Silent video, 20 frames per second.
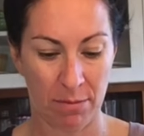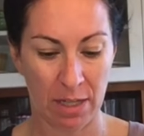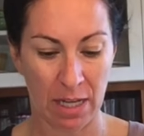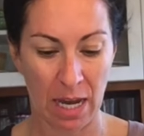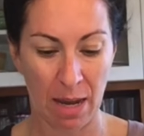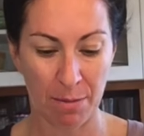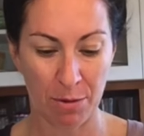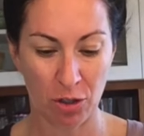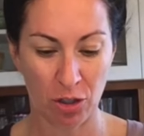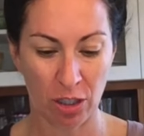
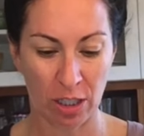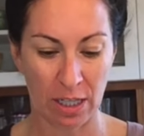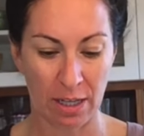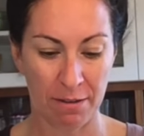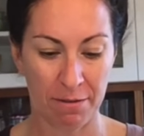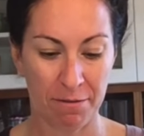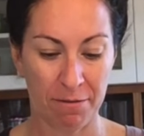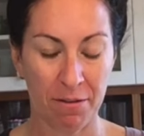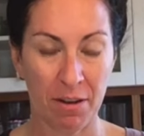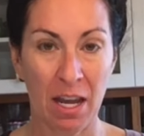cabbage
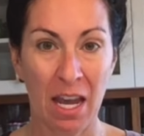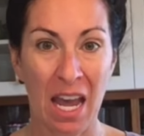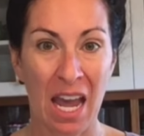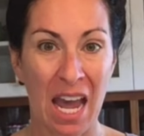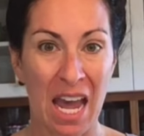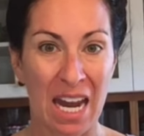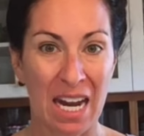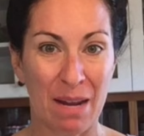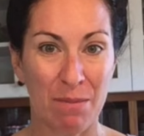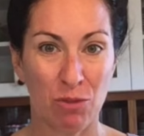leaf,
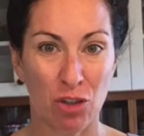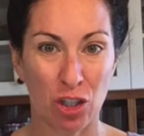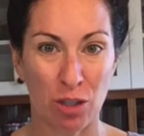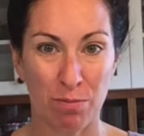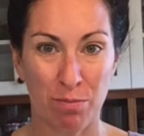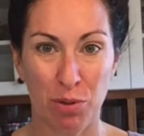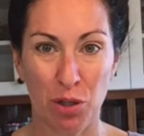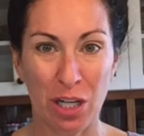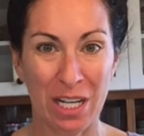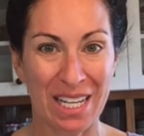and I'm
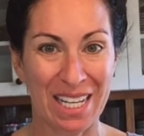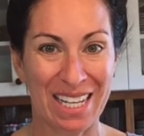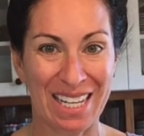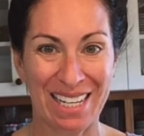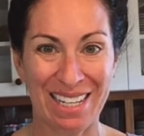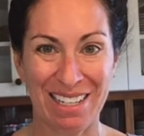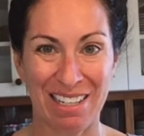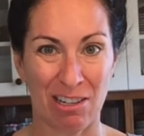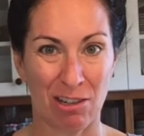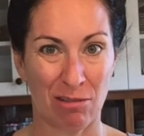just putting it
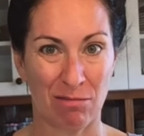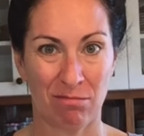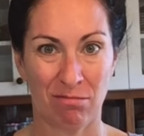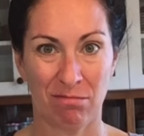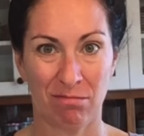in here.